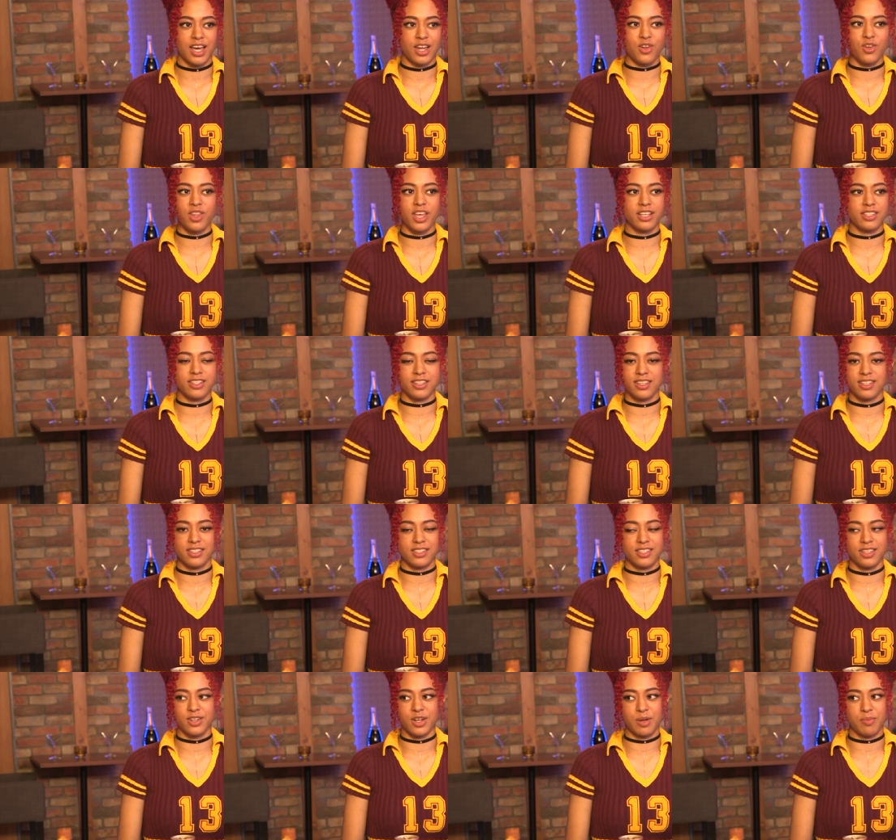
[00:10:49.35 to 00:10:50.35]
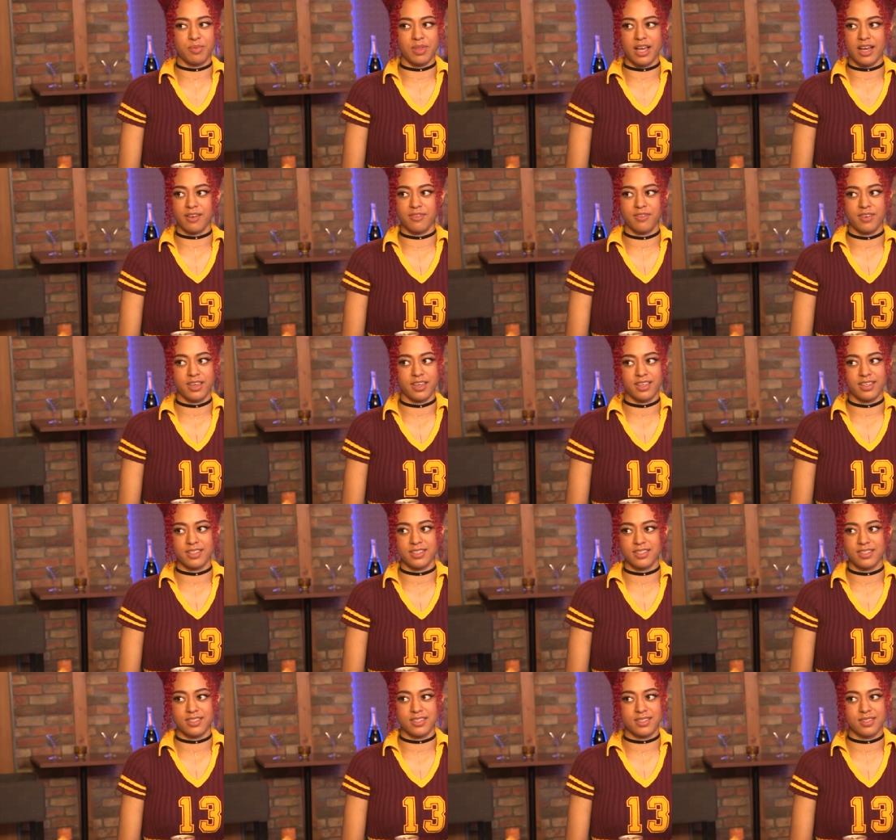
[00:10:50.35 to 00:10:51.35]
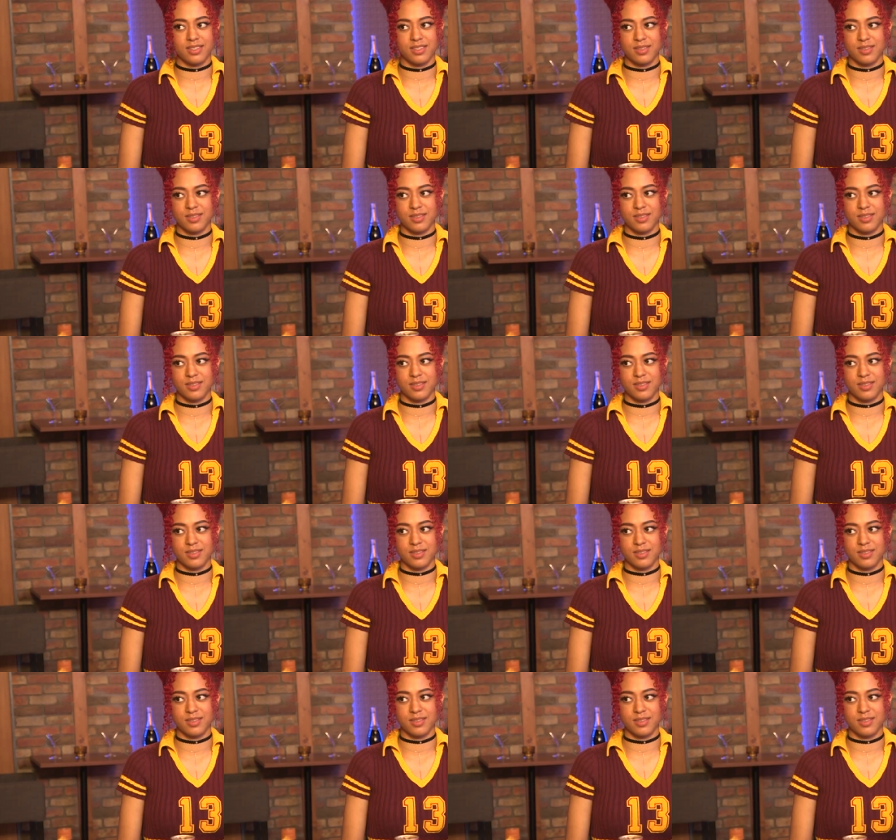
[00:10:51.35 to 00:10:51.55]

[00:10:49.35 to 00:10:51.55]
I don't like to consider it blackface.